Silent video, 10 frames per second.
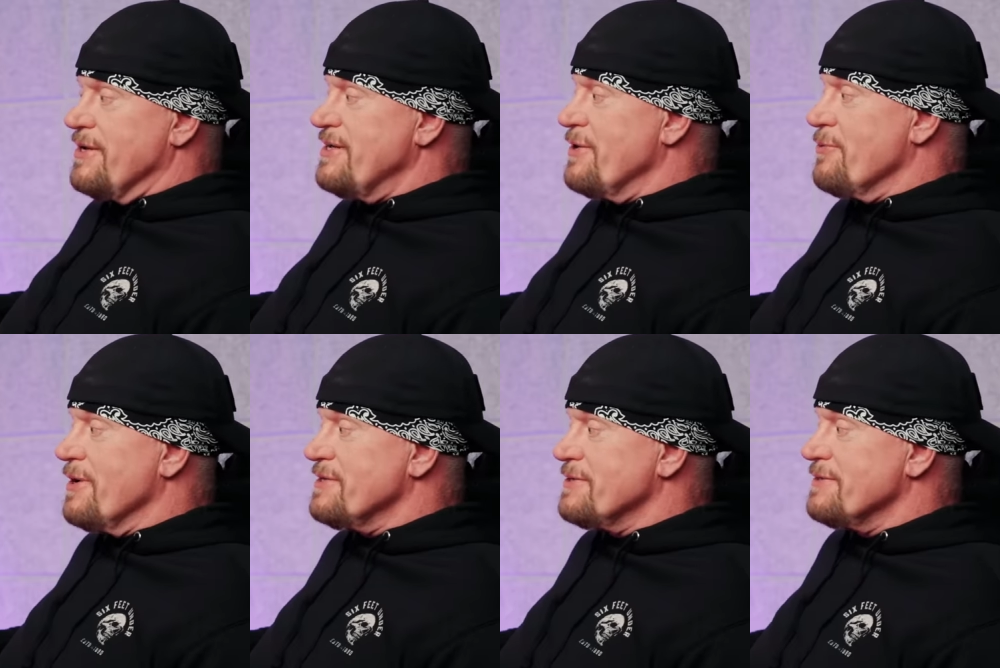must hear it
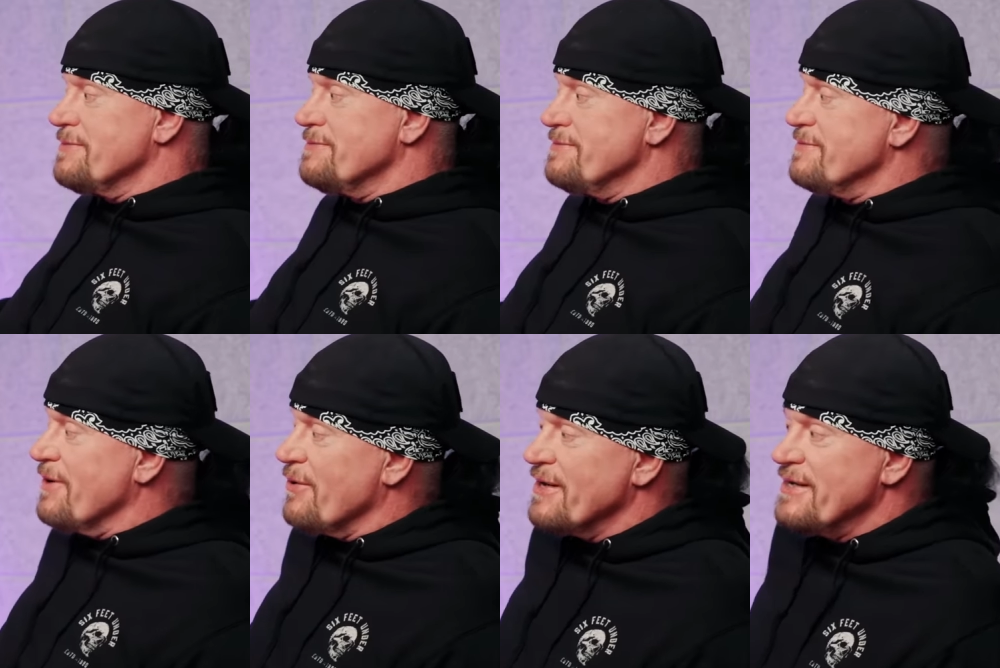every day. But
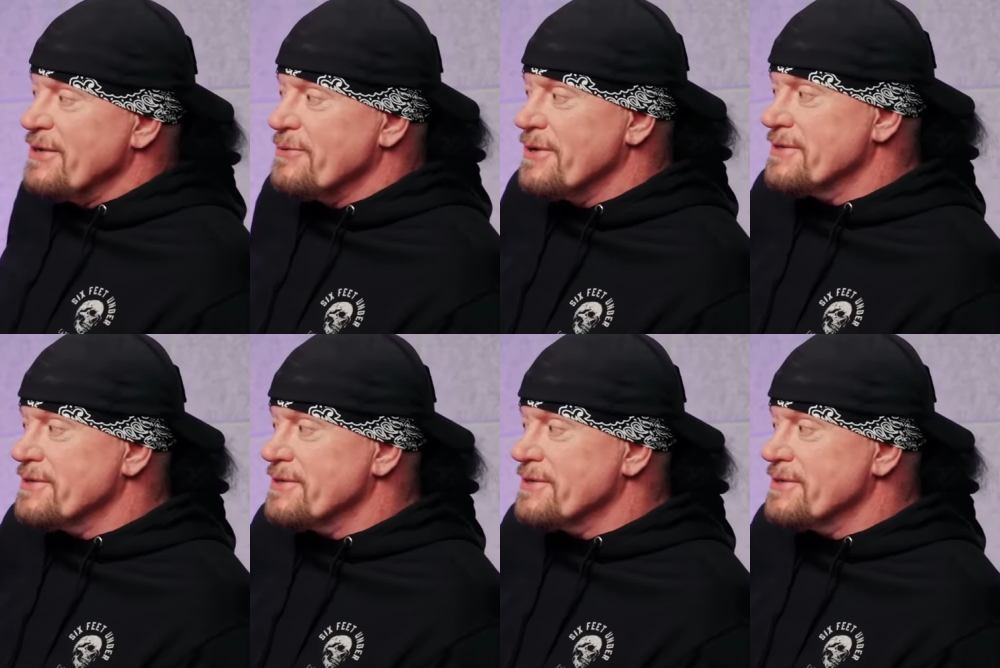oh my god, only did it